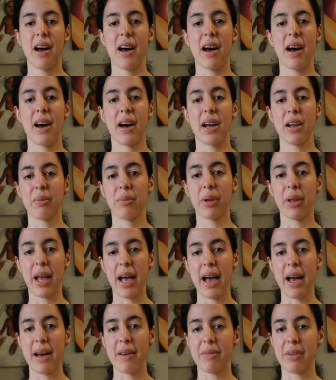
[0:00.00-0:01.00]
I will
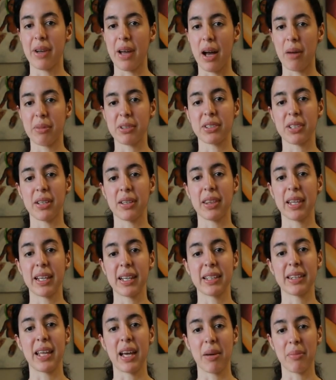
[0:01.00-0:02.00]
have an Amazon
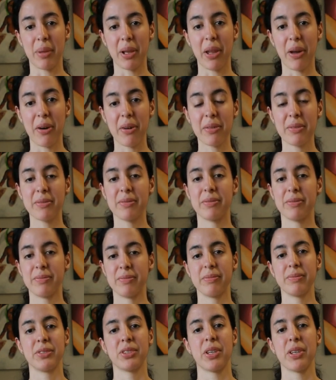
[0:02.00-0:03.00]
link down below
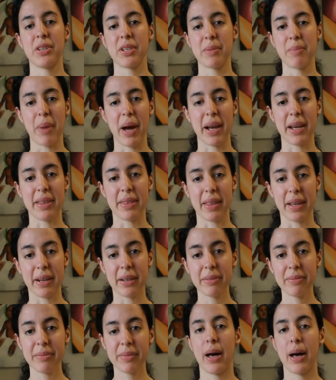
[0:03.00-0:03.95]
so you can buy it there.